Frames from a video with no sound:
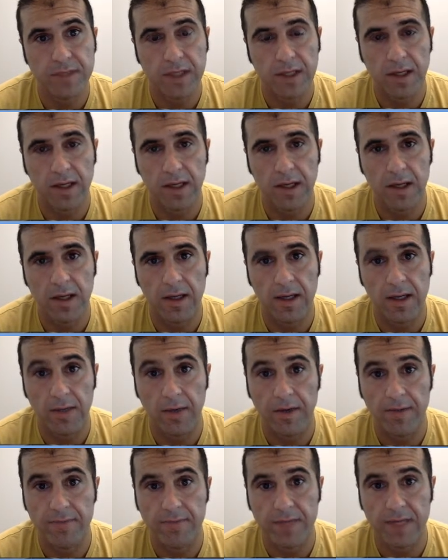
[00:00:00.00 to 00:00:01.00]
Uh, anyway,
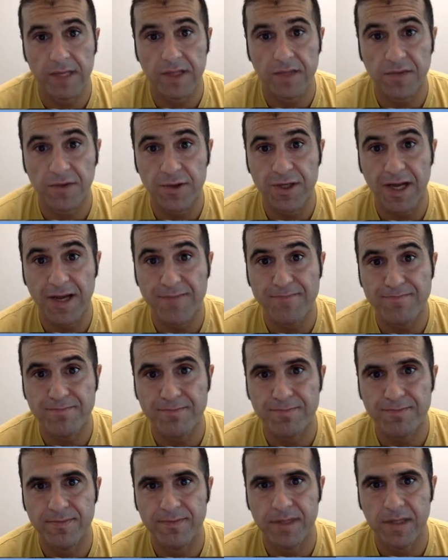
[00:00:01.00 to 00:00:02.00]
thanks for your time.
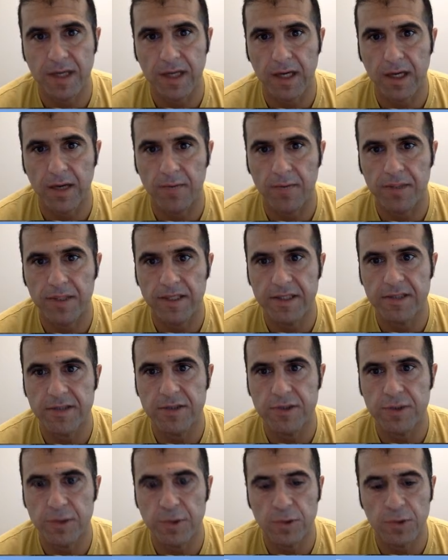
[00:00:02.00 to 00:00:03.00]
Uh, please
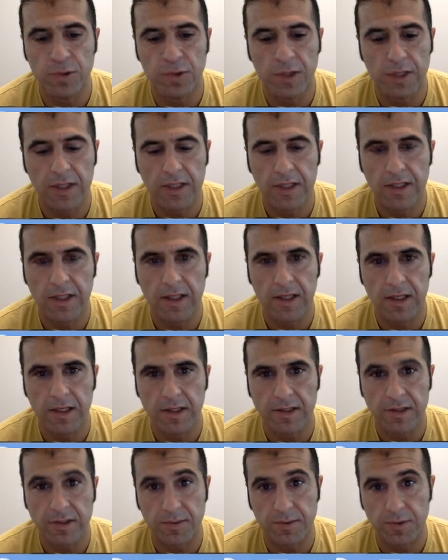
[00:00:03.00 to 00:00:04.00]
do uh,
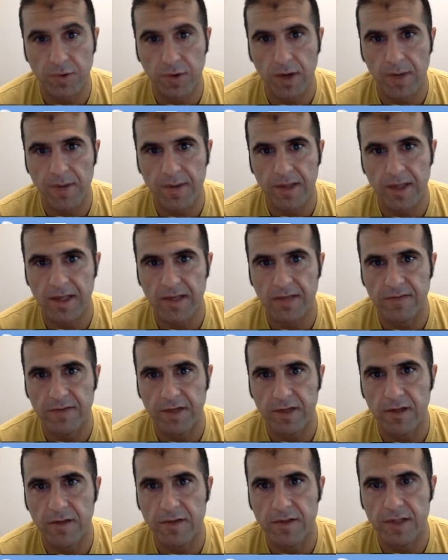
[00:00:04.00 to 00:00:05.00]
subscribe and like the
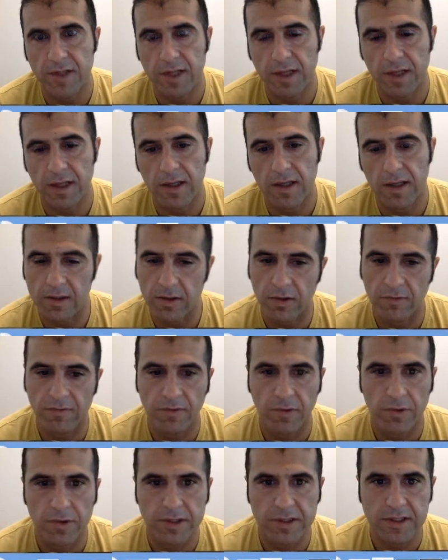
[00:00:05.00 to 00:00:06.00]
videos, and I look
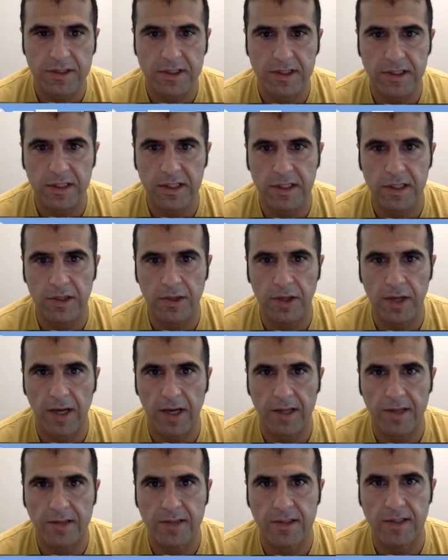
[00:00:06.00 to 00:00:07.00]
forward to seeing you
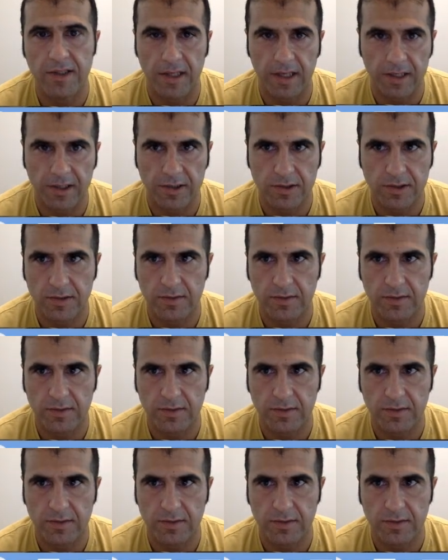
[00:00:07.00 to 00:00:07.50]
guys in the next